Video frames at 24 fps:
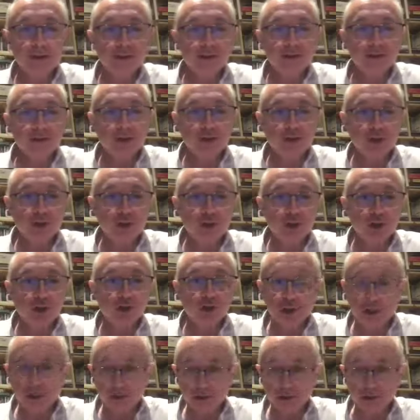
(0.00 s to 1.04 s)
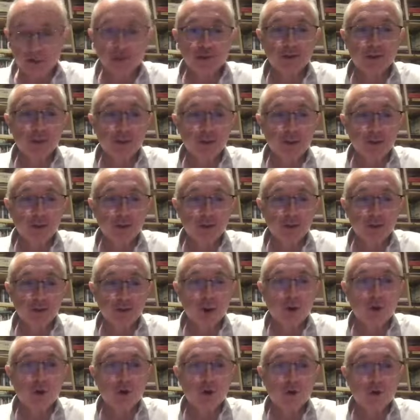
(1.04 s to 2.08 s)
said Jesus in
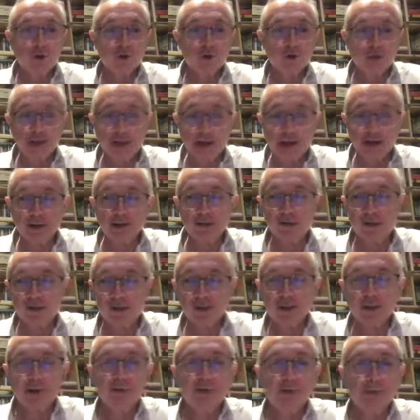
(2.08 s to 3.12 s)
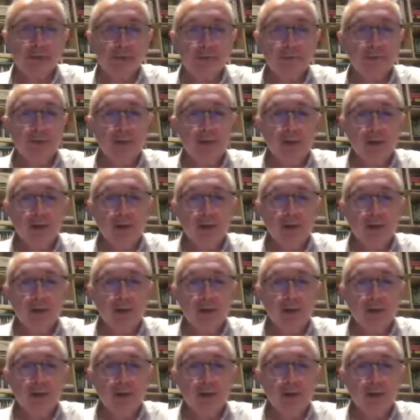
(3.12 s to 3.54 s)
John 10:30.